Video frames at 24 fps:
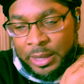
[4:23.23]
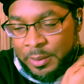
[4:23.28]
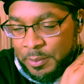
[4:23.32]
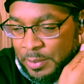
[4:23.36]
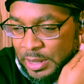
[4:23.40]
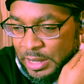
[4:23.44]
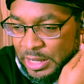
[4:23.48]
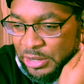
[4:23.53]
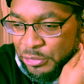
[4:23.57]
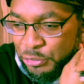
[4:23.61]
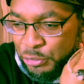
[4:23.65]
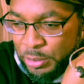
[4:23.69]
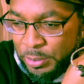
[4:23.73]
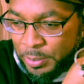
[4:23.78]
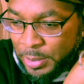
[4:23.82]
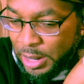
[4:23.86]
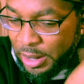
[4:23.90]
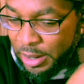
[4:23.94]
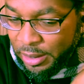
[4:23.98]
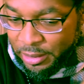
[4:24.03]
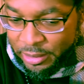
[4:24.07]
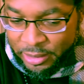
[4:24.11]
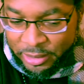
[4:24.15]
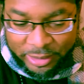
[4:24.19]
made a
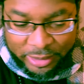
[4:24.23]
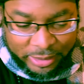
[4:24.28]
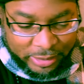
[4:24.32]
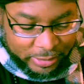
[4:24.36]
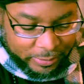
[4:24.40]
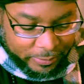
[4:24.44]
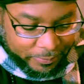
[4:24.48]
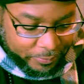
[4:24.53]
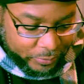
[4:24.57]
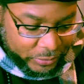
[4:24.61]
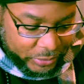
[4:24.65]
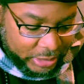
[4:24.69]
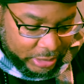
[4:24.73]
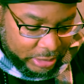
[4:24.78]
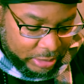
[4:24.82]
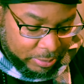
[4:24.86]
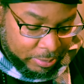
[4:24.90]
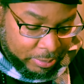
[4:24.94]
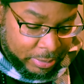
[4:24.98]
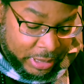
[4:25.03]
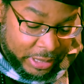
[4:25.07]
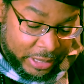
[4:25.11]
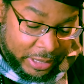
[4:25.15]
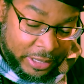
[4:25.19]
remark in
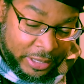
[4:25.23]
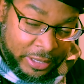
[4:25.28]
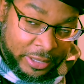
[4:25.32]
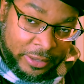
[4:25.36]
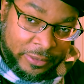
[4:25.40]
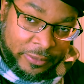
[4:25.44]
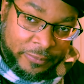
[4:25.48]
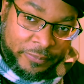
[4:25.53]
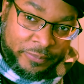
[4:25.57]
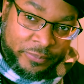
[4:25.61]
my